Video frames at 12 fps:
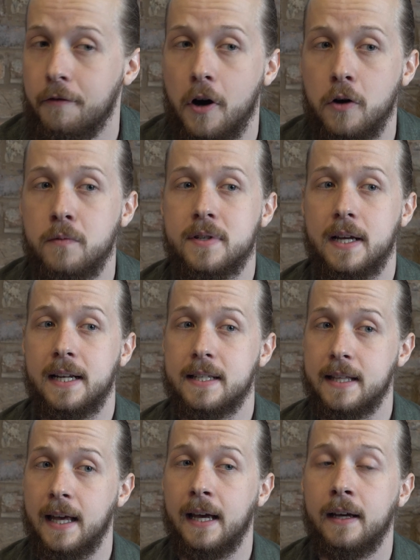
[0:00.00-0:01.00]
phones,
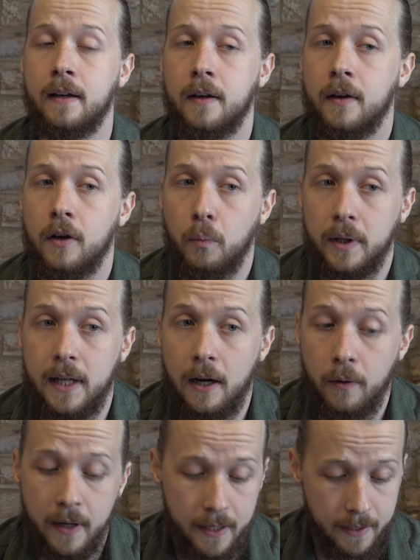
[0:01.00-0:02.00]
it's there with
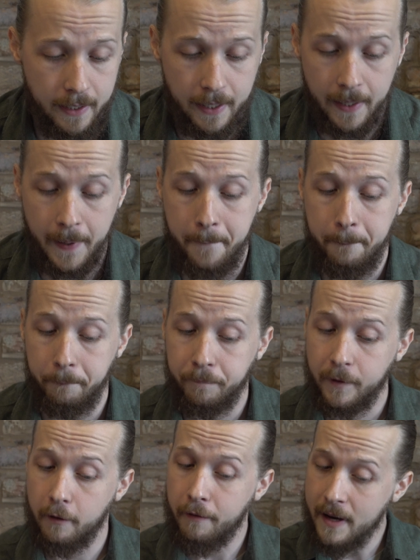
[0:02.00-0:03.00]
our
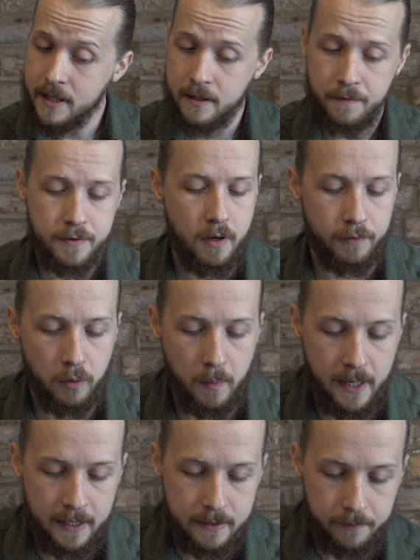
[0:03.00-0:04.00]
festives of the
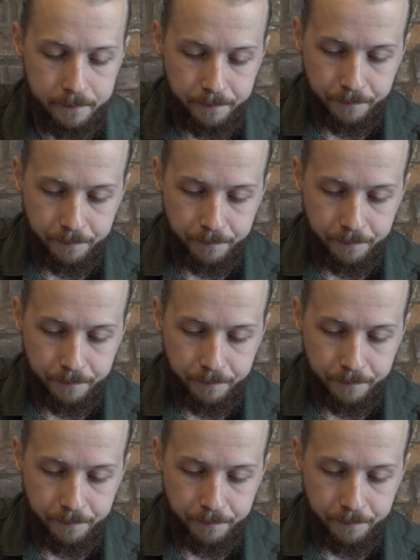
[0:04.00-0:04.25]
world.